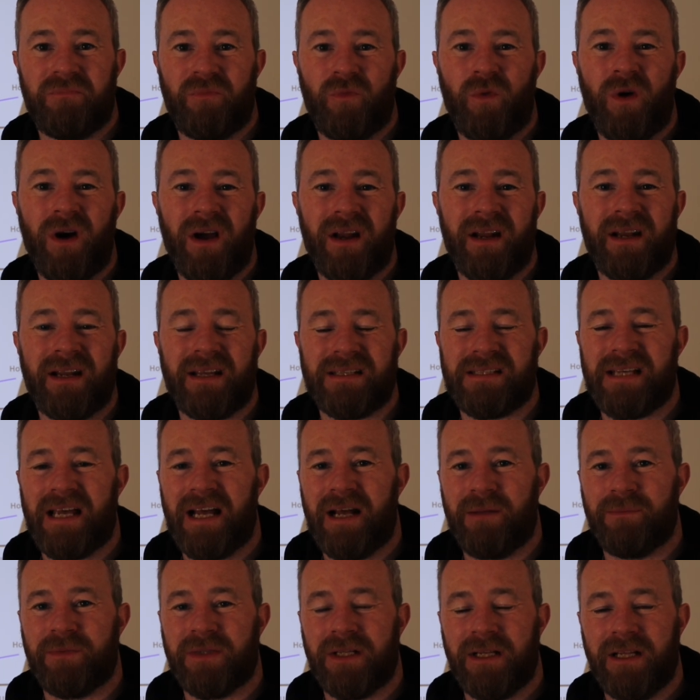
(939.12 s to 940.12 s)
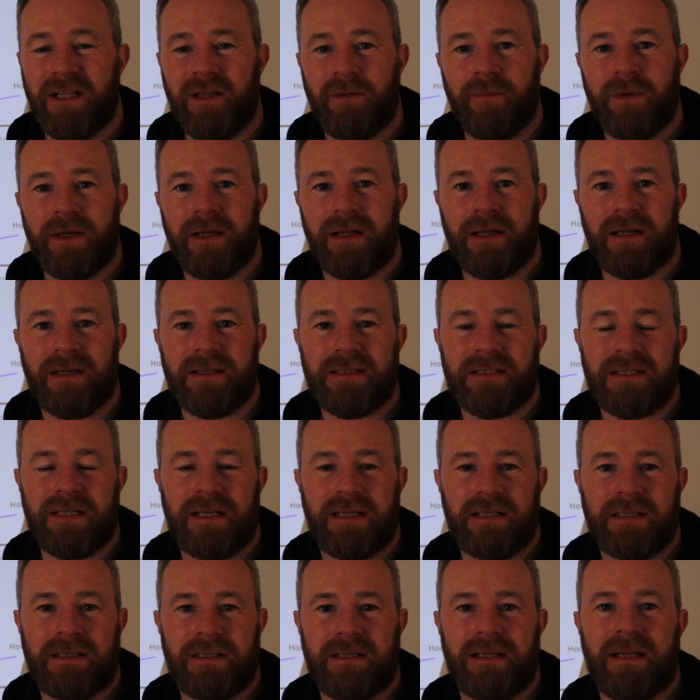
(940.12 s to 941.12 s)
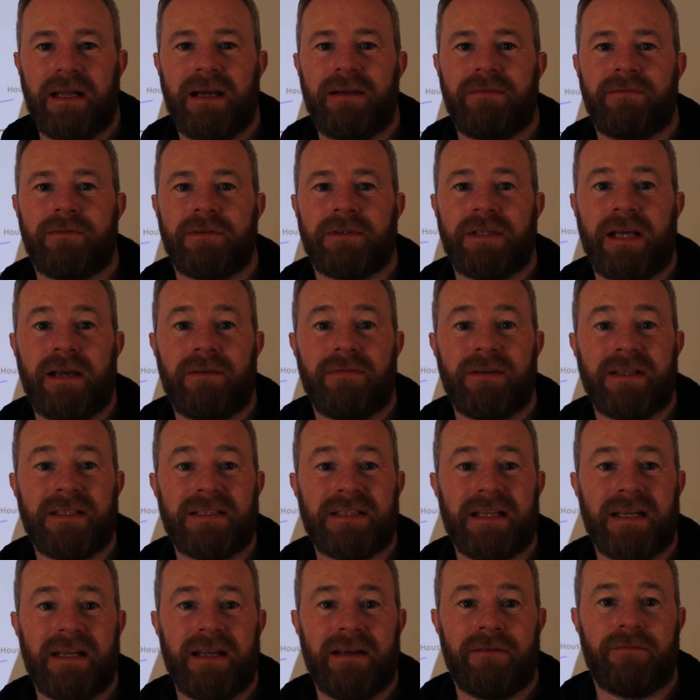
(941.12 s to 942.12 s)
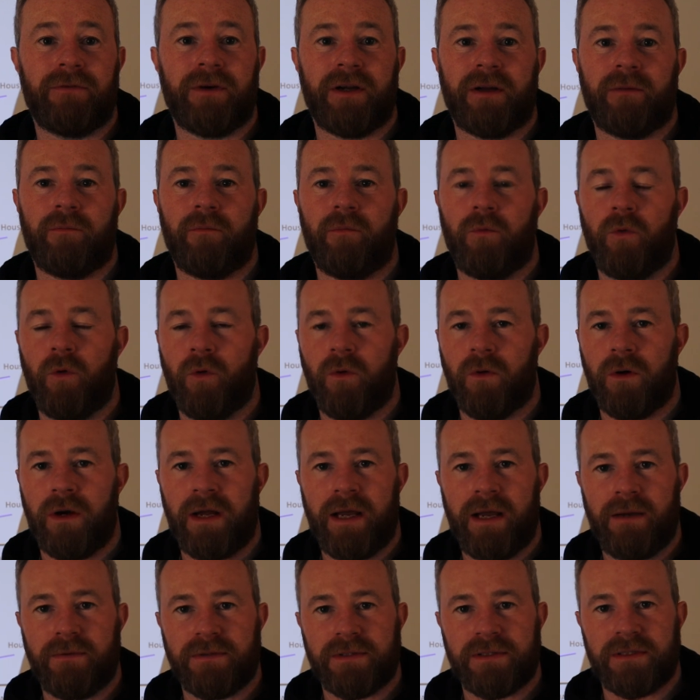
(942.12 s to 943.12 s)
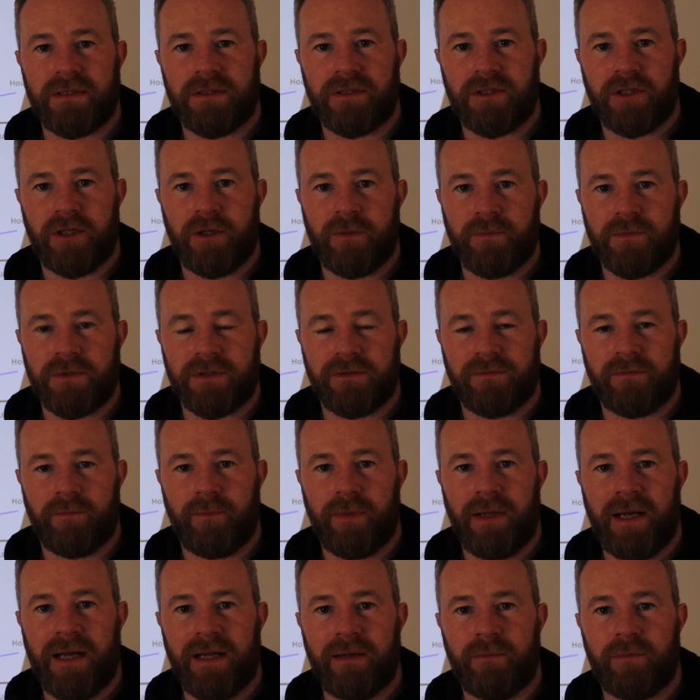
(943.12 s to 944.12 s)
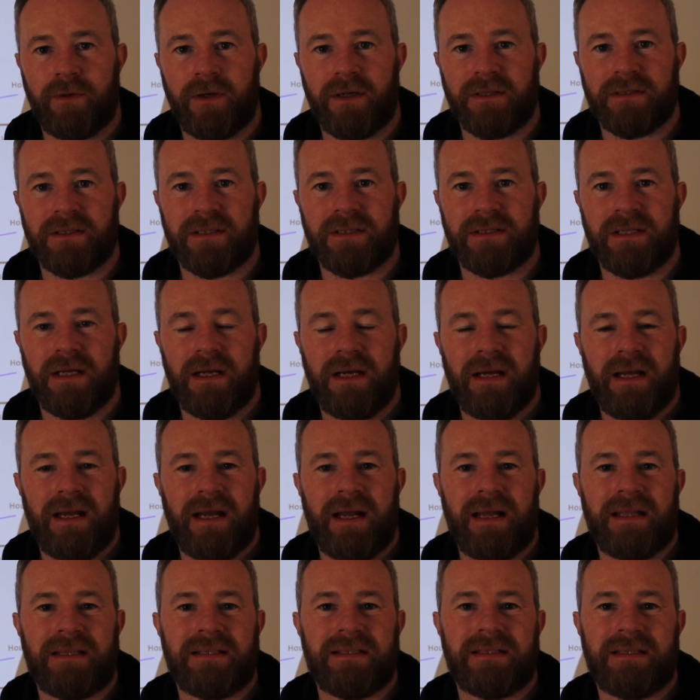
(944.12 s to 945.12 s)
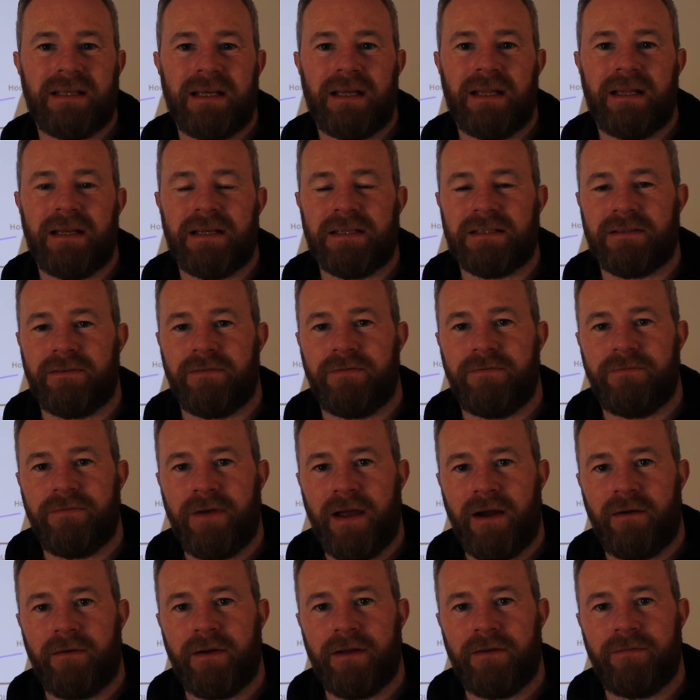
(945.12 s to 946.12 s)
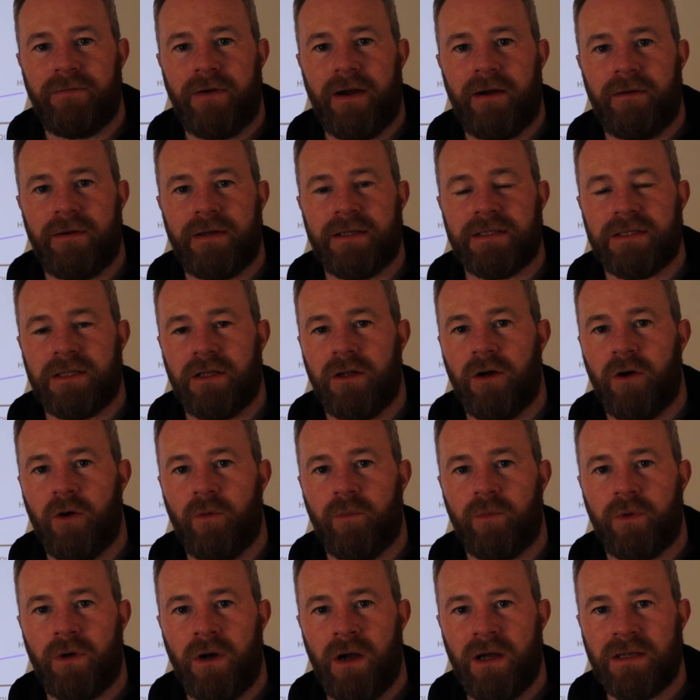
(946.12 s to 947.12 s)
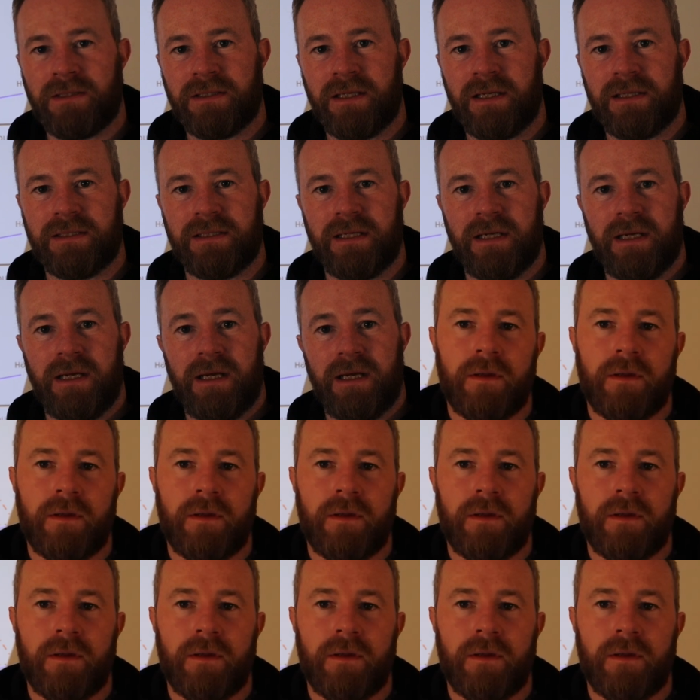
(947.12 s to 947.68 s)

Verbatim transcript: while it has helped a little bit and is definitely delivering more houses in terms of the planning process, it still is a very, very slow process.